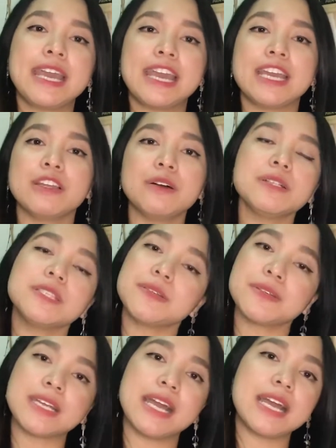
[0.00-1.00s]
And also
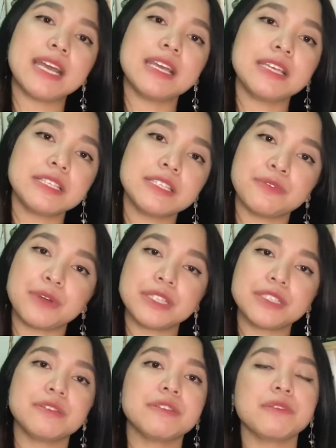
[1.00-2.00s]
guys,
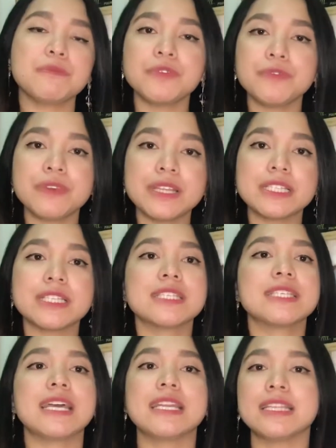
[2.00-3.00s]
once you remove it, just
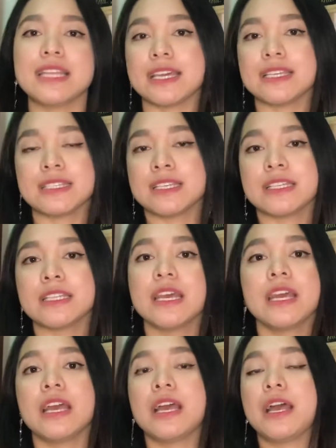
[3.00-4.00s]
sanitize it.
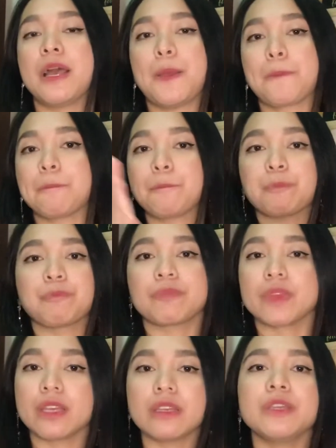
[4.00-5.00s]

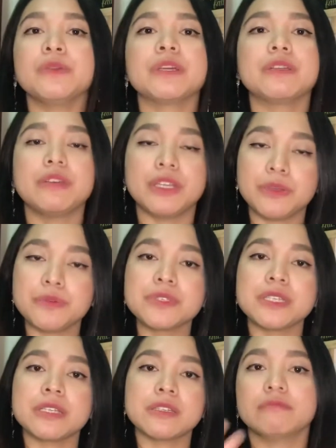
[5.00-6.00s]
You can reuse
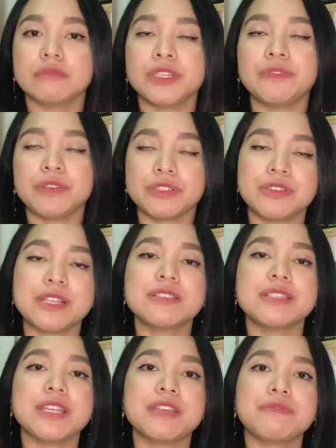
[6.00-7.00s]
it. If you're
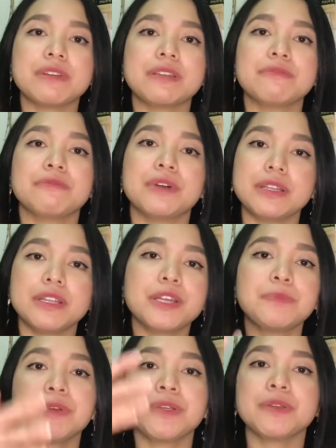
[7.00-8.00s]
transiting from one
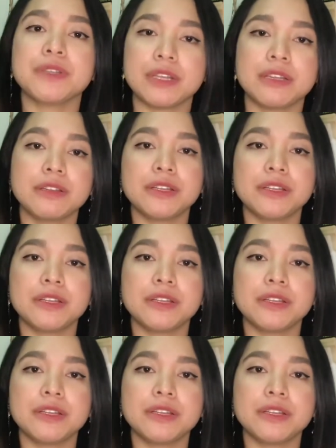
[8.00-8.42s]
airport to another,